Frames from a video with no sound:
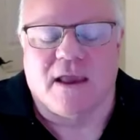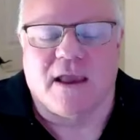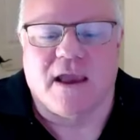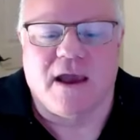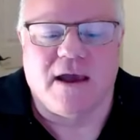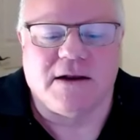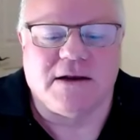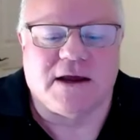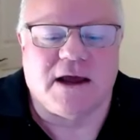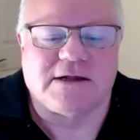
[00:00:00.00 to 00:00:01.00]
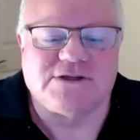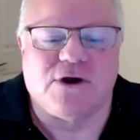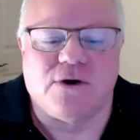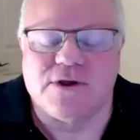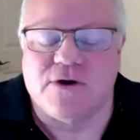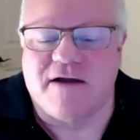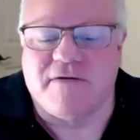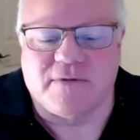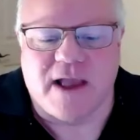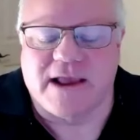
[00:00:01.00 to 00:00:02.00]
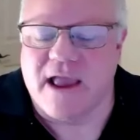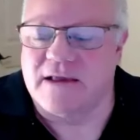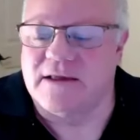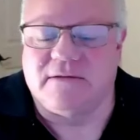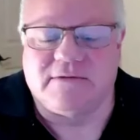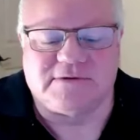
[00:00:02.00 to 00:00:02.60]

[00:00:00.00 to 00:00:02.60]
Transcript: And so, you know, I